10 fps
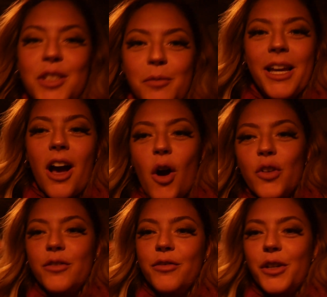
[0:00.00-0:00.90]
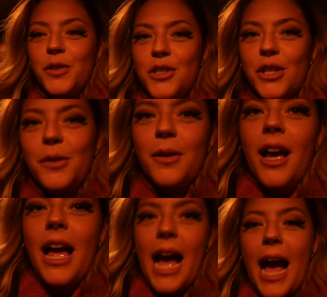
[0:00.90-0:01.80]
So we are on route to
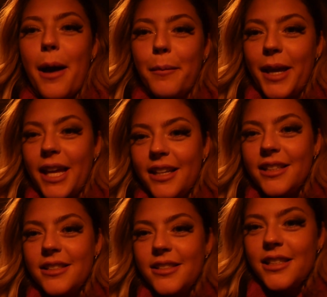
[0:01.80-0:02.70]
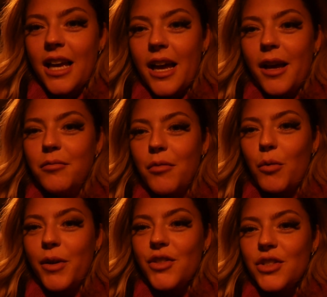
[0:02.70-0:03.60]
Abby's. Um,
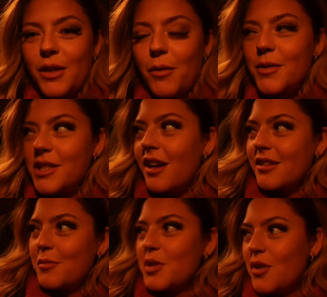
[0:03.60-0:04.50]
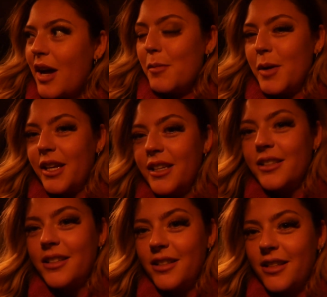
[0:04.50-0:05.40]
we've not seen... When was the last time you saw Abby?
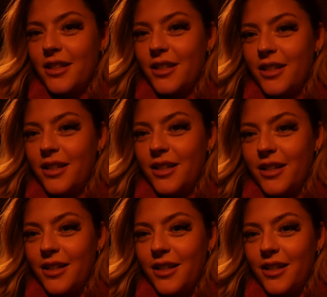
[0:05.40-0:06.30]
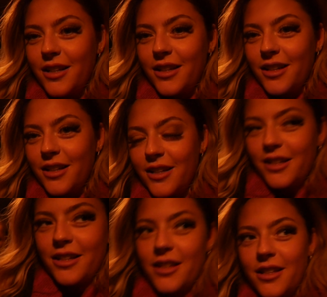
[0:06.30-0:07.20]
My birthday.
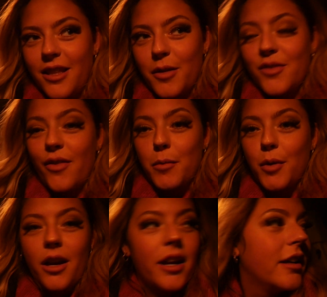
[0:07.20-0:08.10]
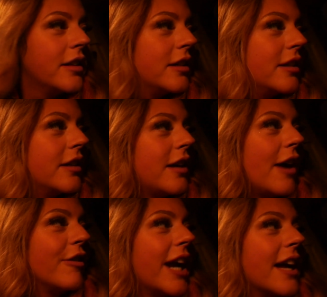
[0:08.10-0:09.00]
That was February. I
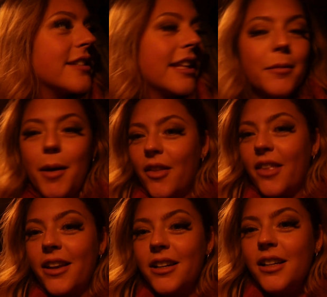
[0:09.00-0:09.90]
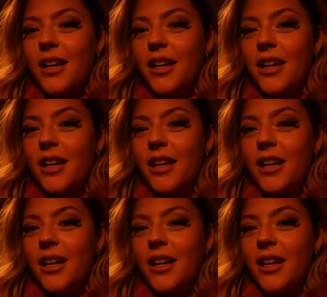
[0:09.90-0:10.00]
really had to think about that then.